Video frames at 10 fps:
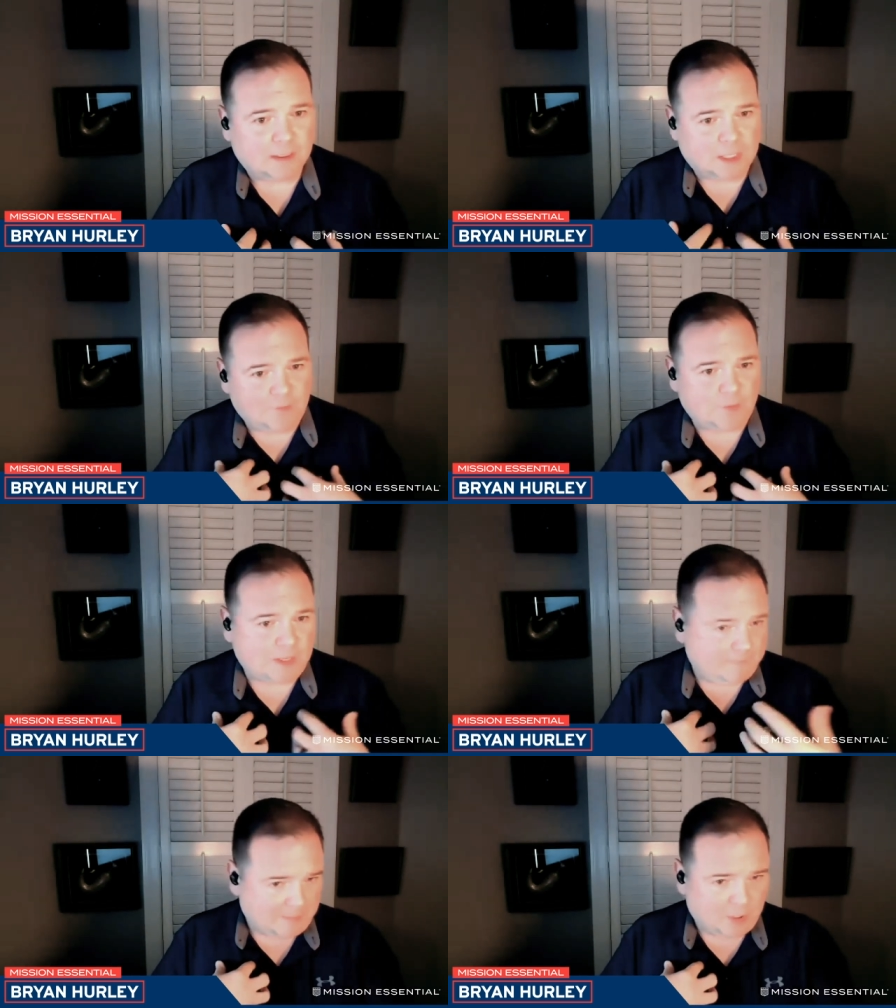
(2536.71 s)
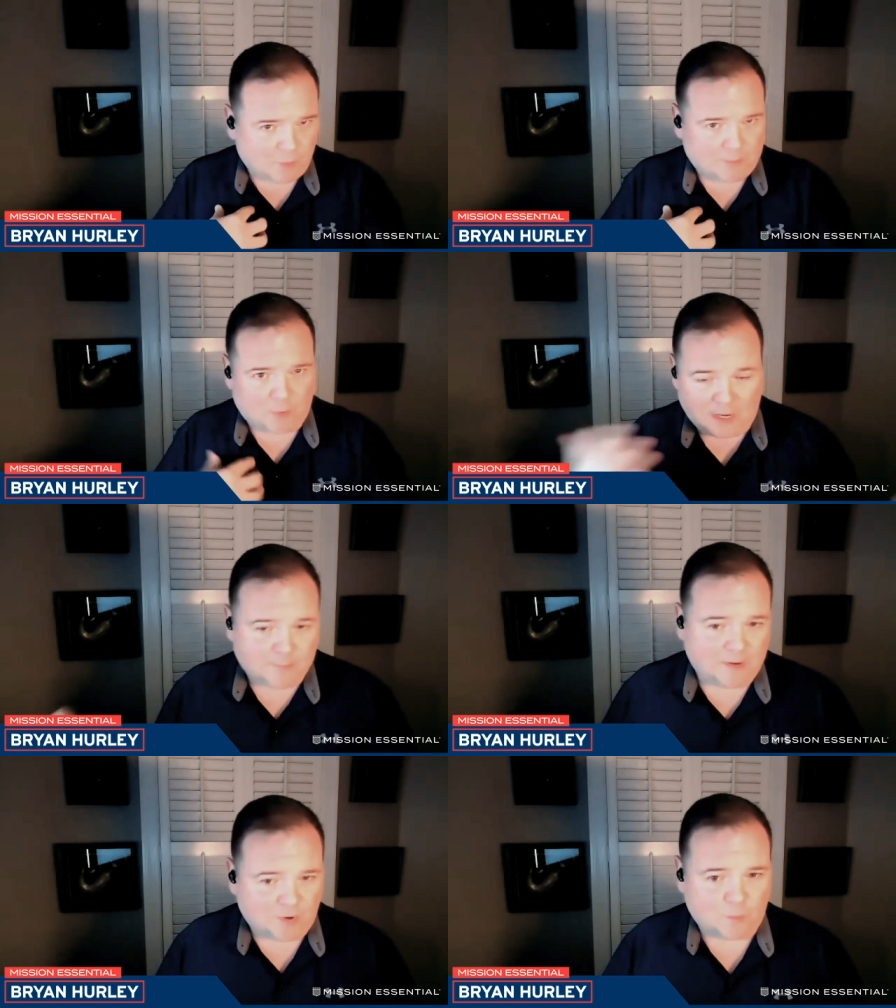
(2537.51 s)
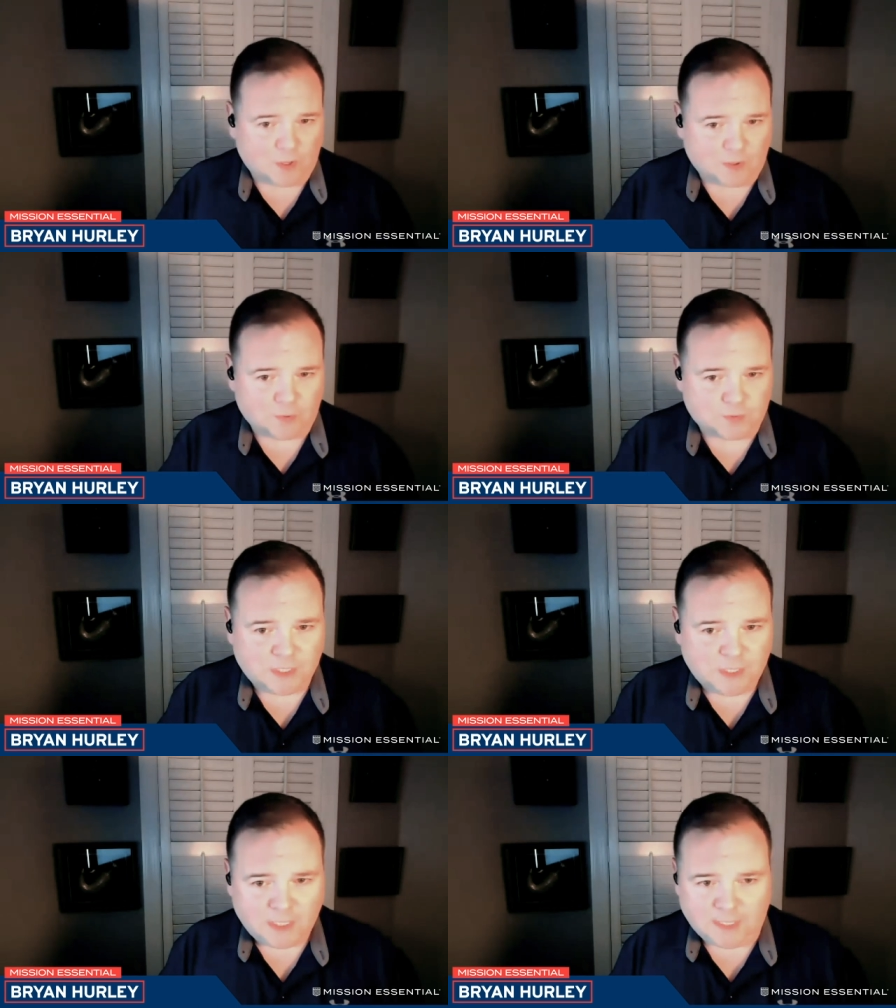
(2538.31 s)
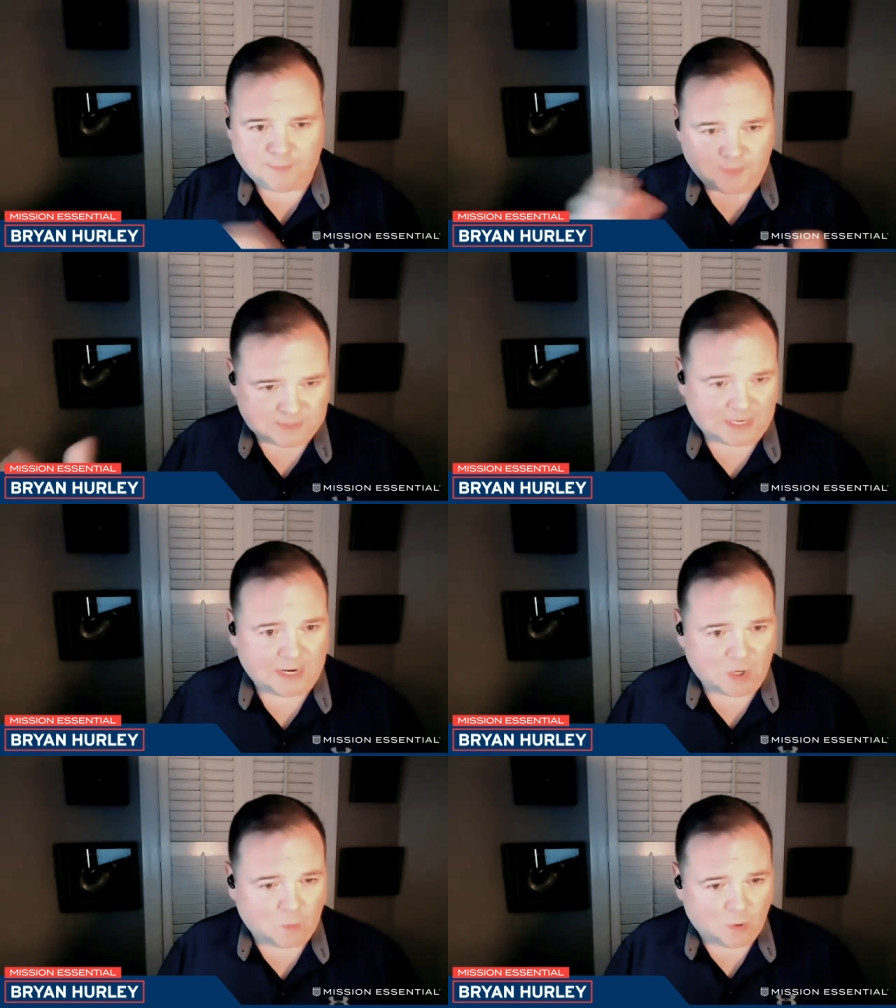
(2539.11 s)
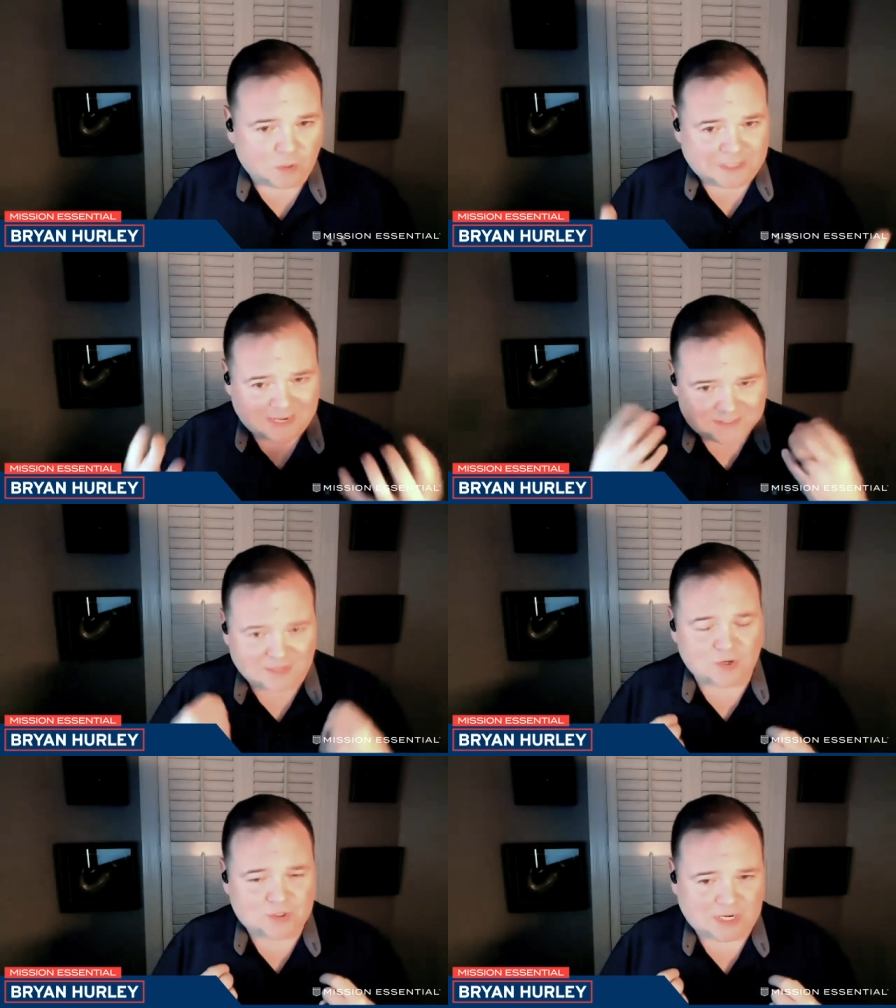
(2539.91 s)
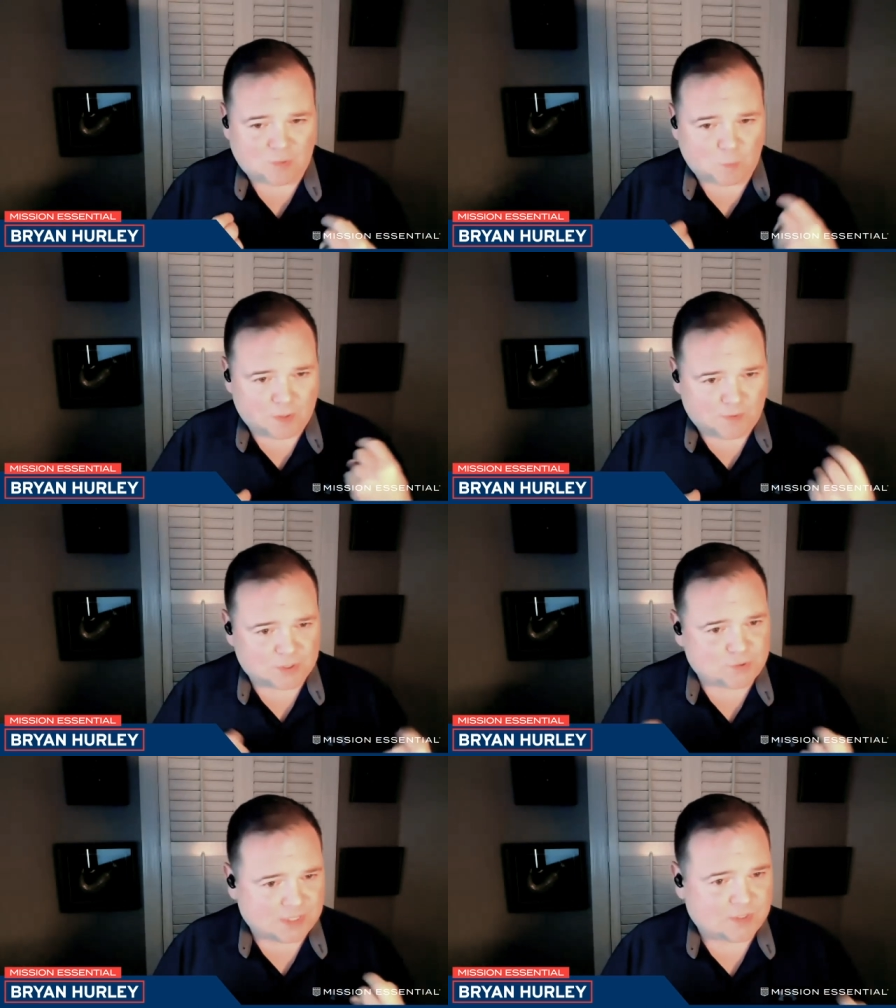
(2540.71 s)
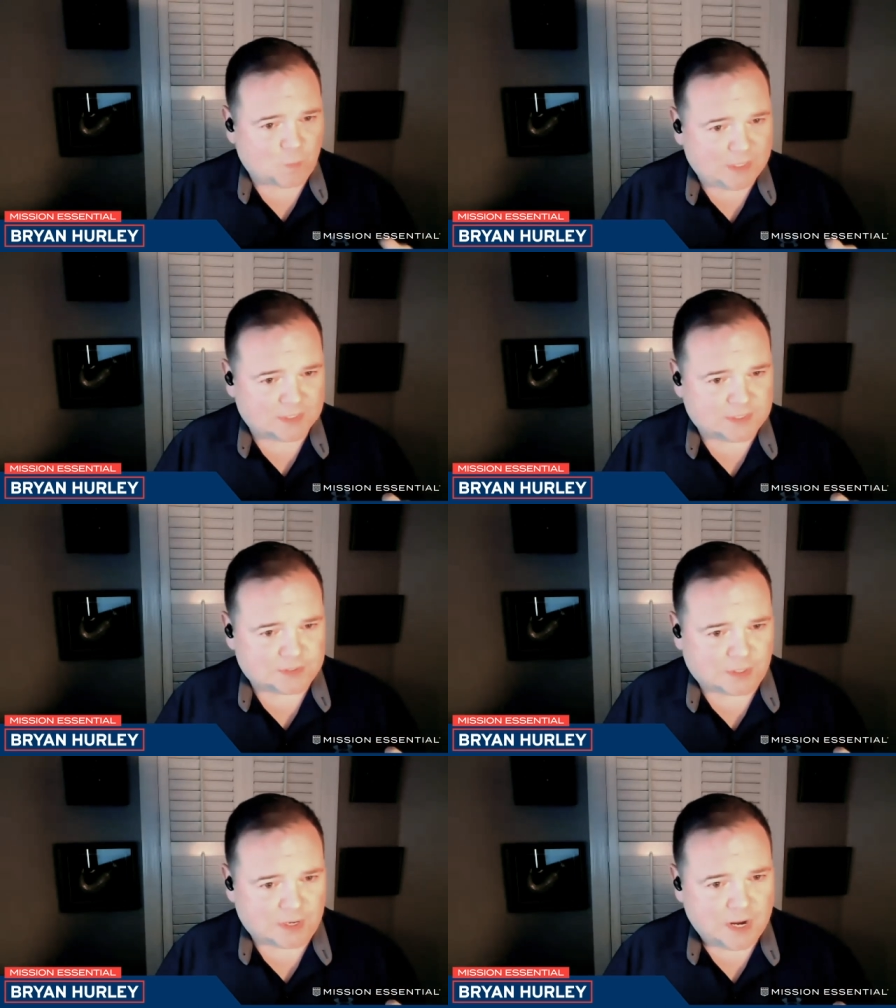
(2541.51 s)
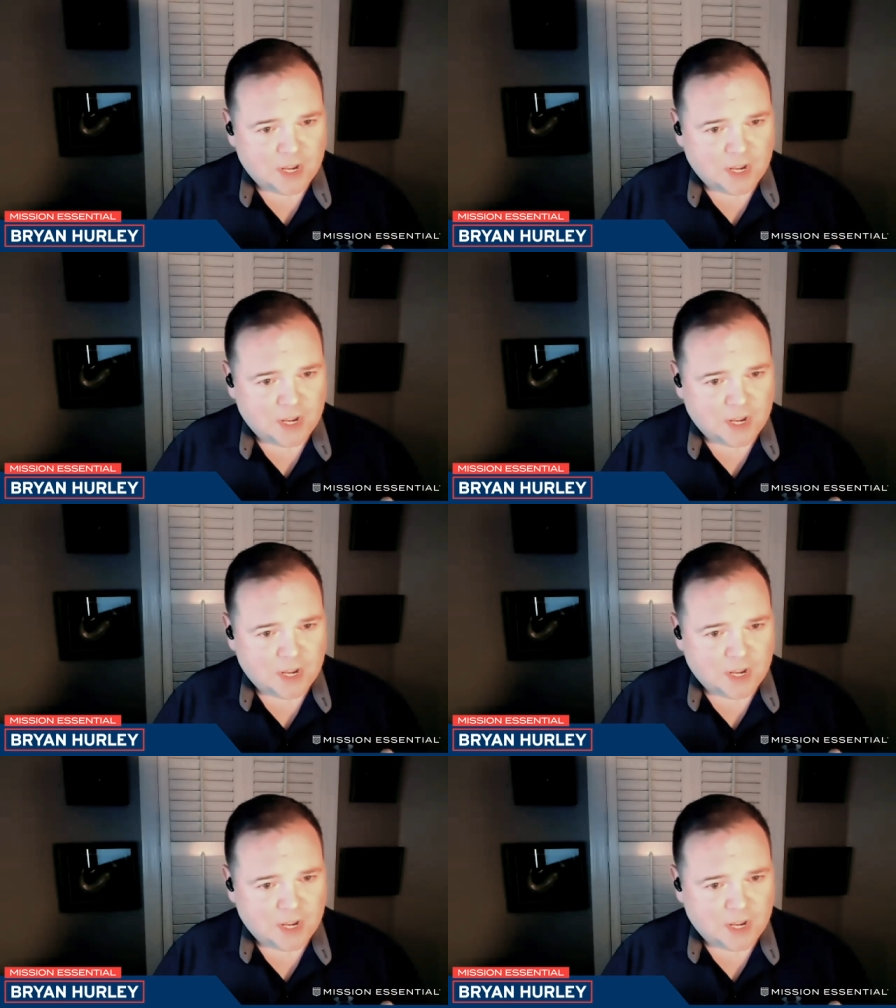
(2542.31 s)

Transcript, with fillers: every maybe Green Beret, but everyone who's in this IO world has to understand where their strengths and weaknesses are